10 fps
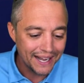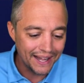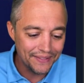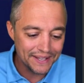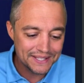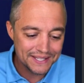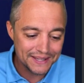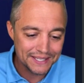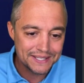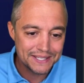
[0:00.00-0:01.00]
this
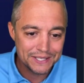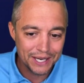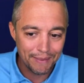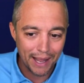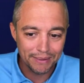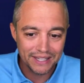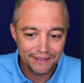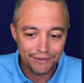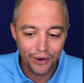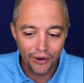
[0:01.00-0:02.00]
system, I
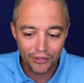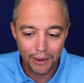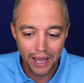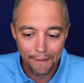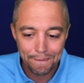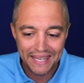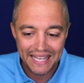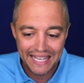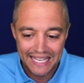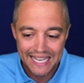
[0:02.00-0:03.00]
believe, called
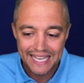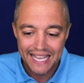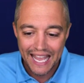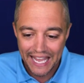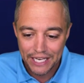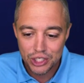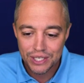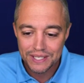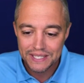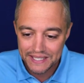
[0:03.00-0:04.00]

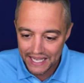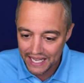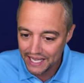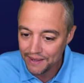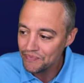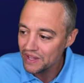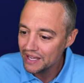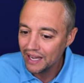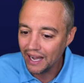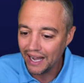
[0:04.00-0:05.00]
PHC
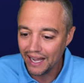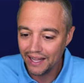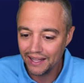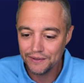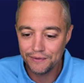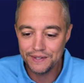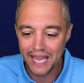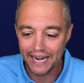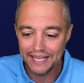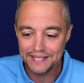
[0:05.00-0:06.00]

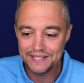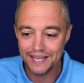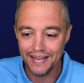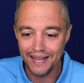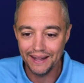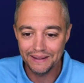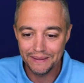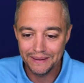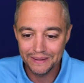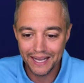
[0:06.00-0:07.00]
that is
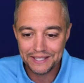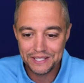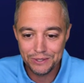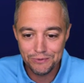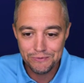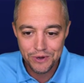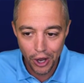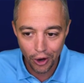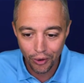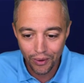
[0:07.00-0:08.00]
lets you
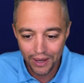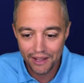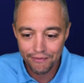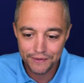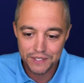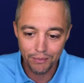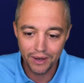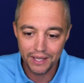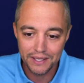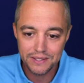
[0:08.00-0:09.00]
know if someone
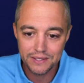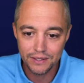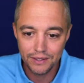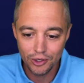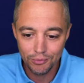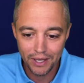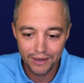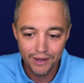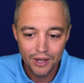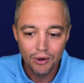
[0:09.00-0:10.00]
is human
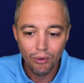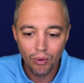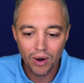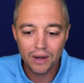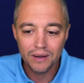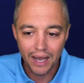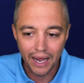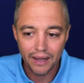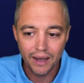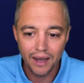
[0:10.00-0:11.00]
or
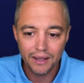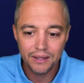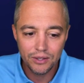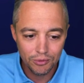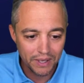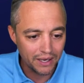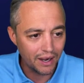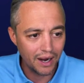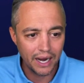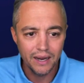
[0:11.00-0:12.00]
not a human. All
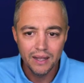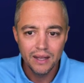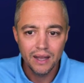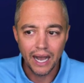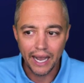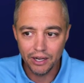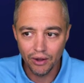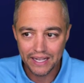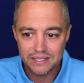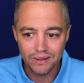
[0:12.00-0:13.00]
right. I know
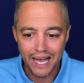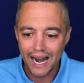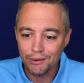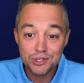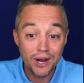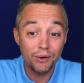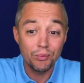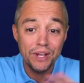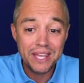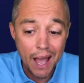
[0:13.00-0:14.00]
that's a lot. I was trying to
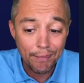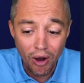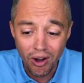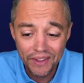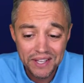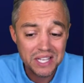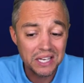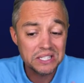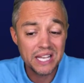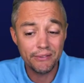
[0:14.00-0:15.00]
recap all this in
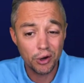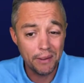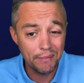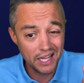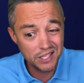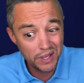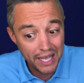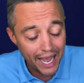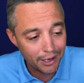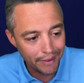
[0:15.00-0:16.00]
7 or 8 minutes. We
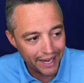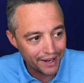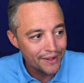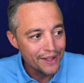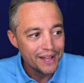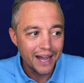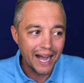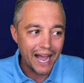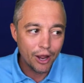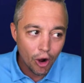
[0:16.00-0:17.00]
kind of made it.
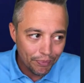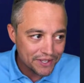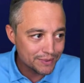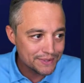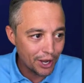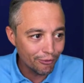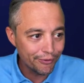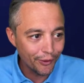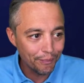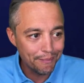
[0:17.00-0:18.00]
I hope this was
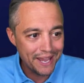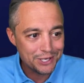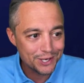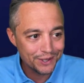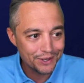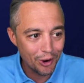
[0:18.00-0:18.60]
helpful. Make sure to go